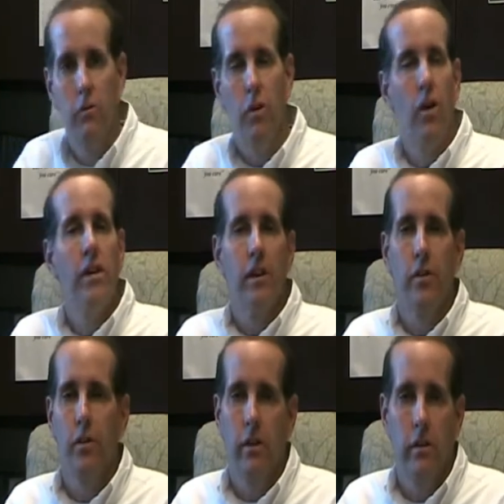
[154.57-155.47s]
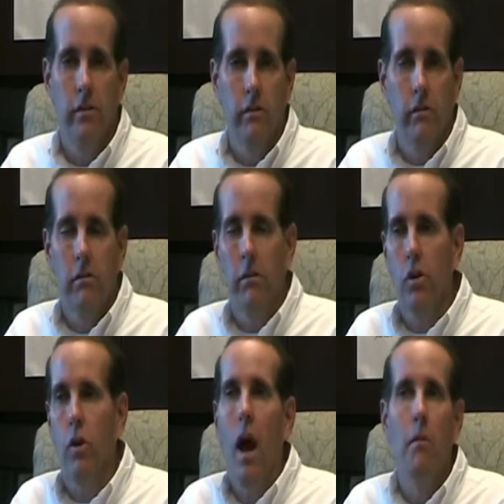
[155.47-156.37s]
Very different.
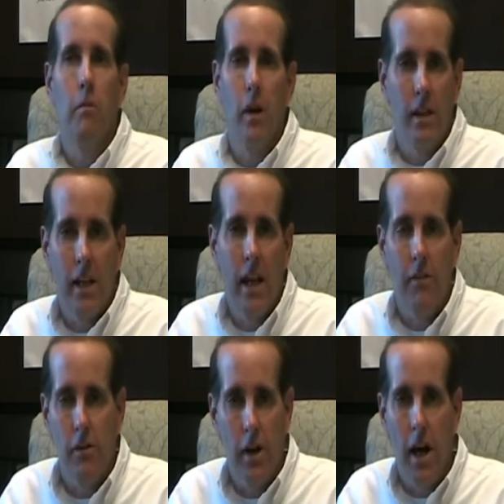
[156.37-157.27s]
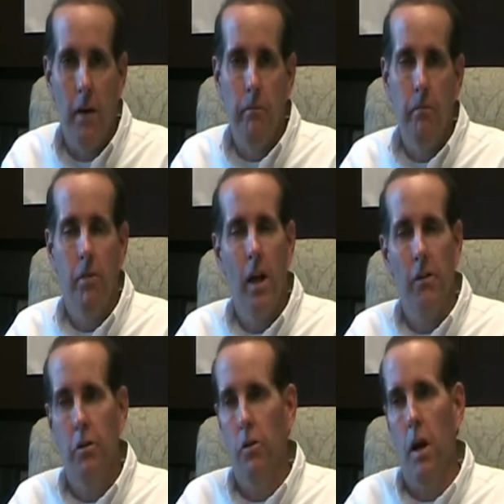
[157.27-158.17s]
Groundbreaking at the time.
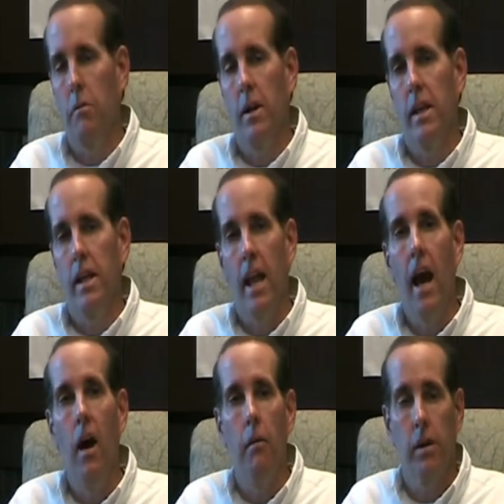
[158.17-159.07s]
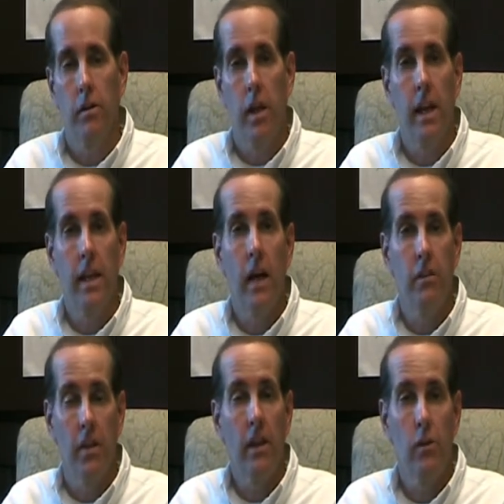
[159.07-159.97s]
Not so groundbreaking now, because a lot of
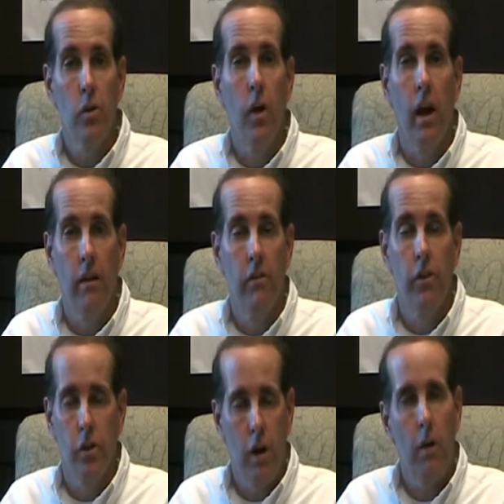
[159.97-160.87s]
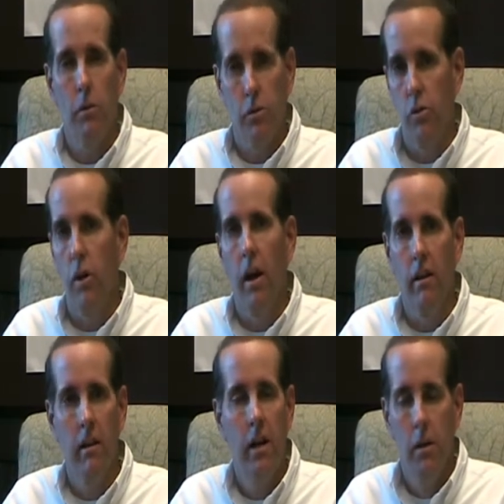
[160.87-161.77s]
guys I think do that. The great ones do
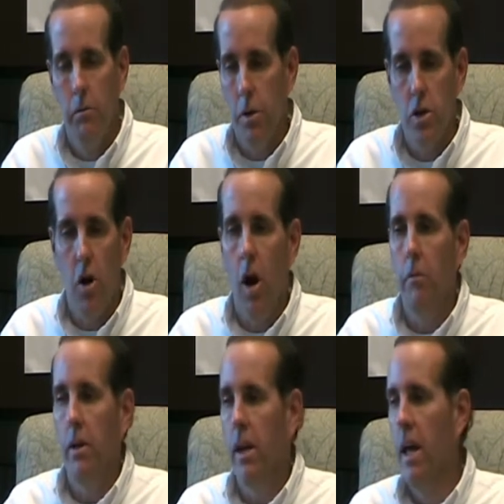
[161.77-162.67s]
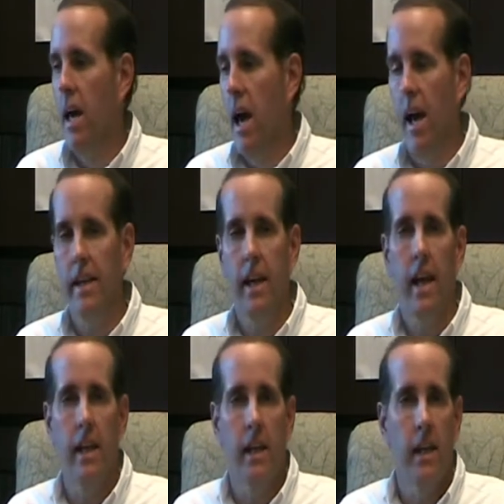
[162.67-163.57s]
that. Butch Harmon, Hank
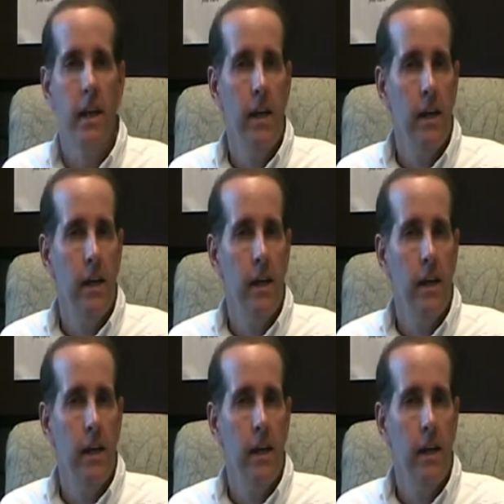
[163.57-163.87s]
Haney,